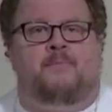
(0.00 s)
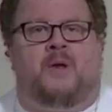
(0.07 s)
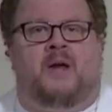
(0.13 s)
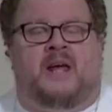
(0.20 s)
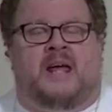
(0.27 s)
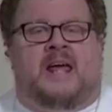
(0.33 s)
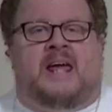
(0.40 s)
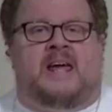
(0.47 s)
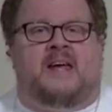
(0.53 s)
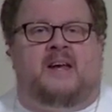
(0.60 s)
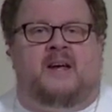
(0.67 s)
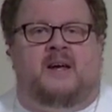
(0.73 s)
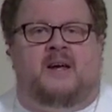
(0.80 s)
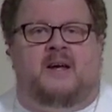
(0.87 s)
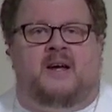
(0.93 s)
He
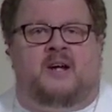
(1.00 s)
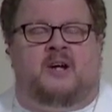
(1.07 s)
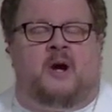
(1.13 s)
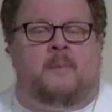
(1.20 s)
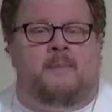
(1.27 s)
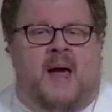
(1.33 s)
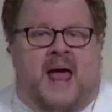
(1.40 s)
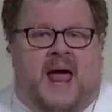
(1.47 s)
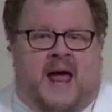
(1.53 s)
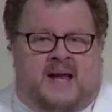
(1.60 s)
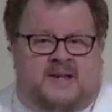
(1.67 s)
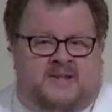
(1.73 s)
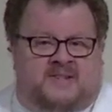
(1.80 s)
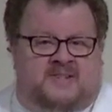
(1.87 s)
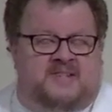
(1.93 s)

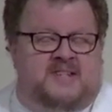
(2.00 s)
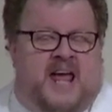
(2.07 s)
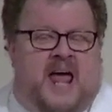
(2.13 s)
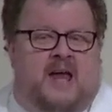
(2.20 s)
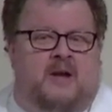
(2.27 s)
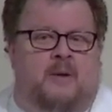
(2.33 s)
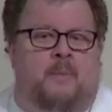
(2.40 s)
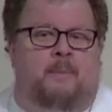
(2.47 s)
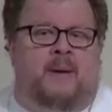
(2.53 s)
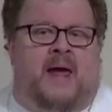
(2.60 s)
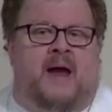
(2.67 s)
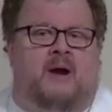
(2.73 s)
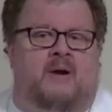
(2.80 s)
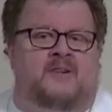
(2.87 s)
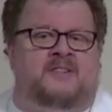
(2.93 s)
commands 10
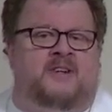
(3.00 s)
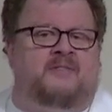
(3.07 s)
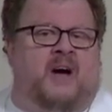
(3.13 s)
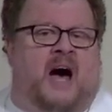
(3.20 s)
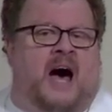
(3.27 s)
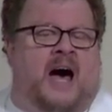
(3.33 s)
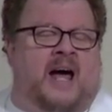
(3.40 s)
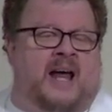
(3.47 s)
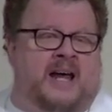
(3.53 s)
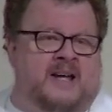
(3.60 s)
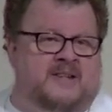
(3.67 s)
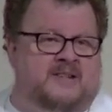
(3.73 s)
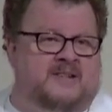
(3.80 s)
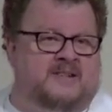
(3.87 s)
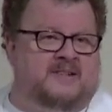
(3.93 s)
pairs of
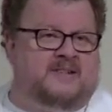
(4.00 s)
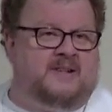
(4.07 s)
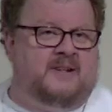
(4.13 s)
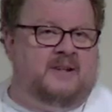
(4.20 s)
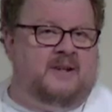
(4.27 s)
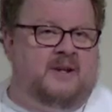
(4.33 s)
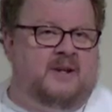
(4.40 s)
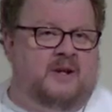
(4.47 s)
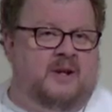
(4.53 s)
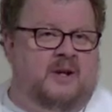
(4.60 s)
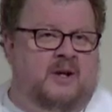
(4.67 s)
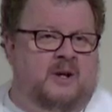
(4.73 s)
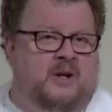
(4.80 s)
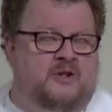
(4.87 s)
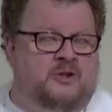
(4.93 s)
eyes
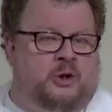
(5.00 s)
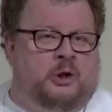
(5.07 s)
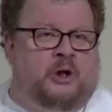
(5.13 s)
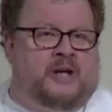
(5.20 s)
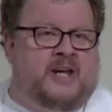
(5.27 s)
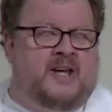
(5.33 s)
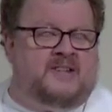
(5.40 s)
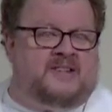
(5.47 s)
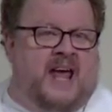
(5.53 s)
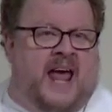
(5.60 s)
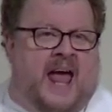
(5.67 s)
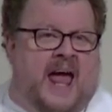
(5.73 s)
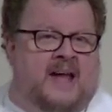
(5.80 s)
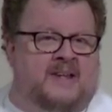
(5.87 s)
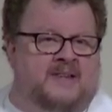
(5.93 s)
to look at his
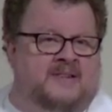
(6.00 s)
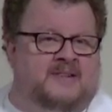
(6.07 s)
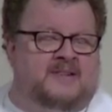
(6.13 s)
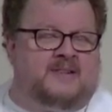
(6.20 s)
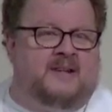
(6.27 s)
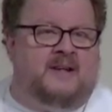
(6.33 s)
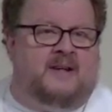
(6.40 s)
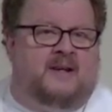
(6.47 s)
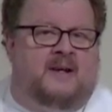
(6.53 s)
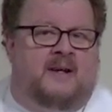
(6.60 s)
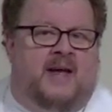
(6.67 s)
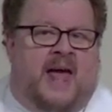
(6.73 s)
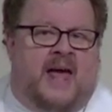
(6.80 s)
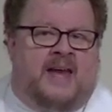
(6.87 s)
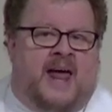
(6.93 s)
hands
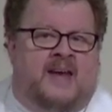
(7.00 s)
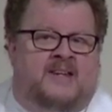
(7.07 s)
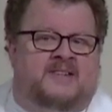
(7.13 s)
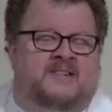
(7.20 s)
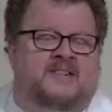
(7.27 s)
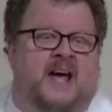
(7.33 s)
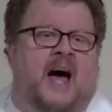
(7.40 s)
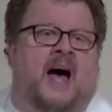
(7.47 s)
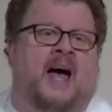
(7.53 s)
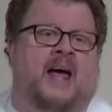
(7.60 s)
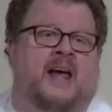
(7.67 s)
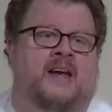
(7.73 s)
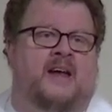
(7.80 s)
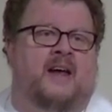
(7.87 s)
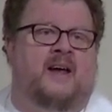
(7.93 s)
and at his
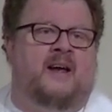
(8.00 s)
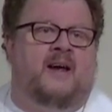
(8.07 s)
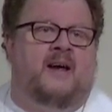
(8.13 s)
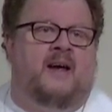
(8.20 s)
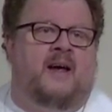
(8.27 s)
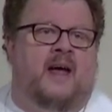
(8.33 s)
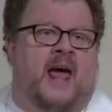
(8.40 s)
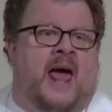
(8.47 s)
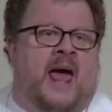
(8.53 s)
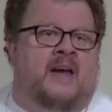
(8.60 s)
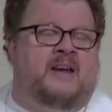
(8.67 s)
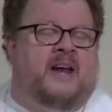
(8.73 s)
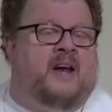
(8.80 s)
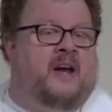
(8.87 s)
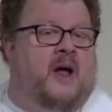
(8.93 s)
side, and
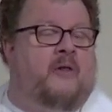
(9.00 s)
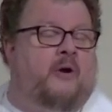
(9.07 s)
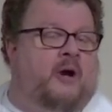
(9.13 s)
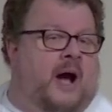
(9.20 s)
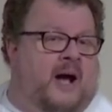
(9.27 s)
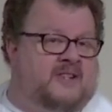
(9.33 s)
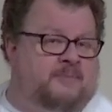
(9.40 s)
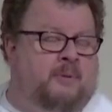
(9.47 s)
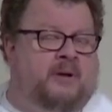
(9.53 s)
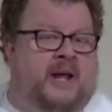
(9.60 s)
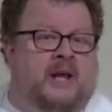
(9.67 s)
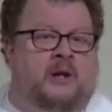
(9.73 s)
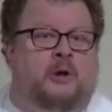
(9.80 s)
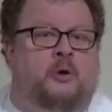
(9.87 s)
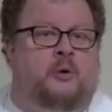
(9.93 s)
in another gospel,
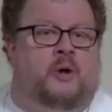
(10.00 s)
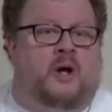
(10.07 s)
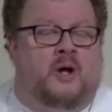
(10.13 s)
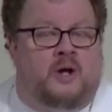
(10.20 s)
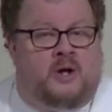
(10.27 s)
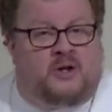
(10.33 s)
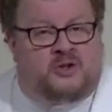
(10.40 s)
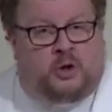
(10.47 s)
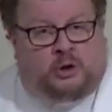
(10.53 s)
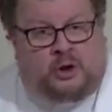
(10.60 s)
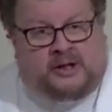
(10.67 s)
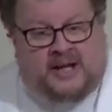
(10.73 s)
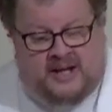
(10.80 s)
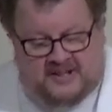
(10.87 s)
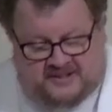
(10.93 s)
in Luke, to
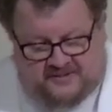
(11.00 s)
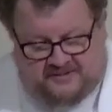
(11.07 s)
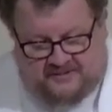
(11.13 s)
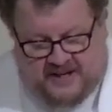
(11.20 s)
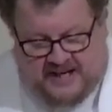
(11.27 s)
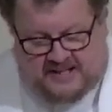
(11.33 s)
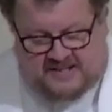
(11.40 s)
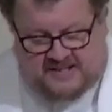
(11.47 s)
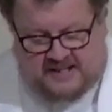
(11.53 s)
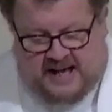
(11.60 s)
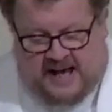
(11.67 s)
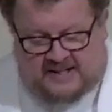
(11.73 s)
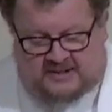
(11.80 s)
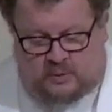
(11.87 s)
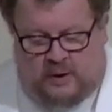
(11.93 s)
look at his feet
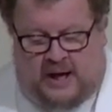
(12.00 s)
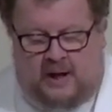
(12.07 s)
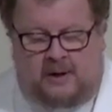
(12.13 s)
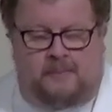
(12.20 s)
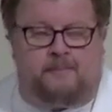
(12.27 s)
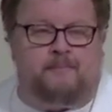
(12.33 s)
as well.